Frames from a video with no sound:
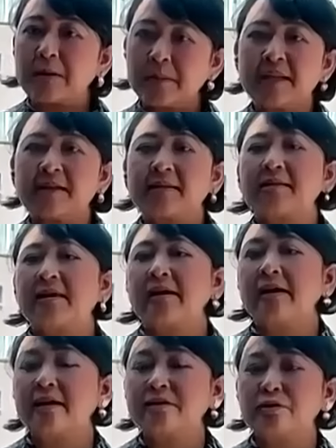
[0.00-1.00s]
admitted
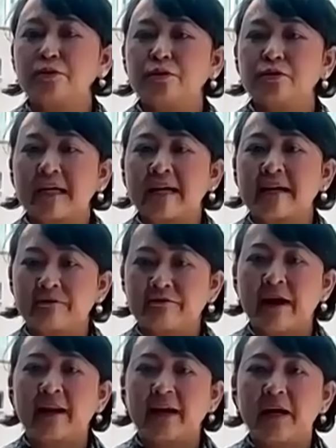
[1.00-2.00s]
here to San
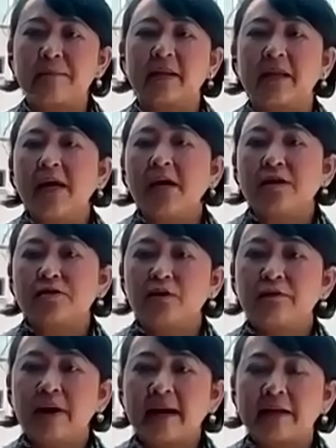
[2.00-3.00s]
Raffaele, but
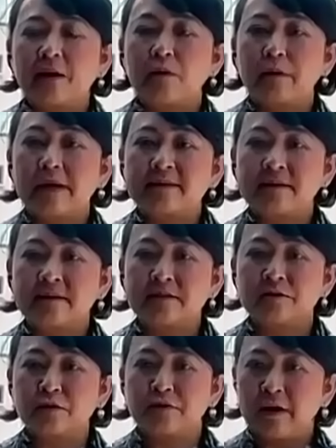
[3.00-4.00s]
so far he always
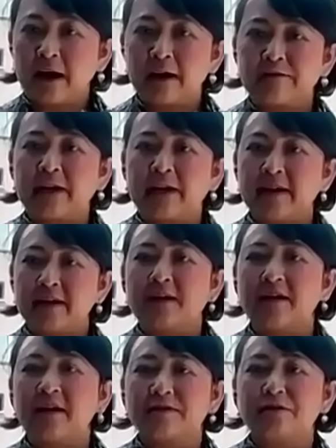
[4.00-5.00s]
survived
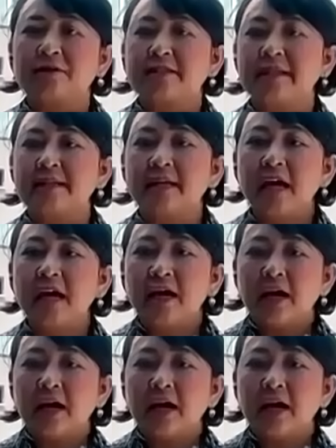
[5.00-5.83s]
and succeeded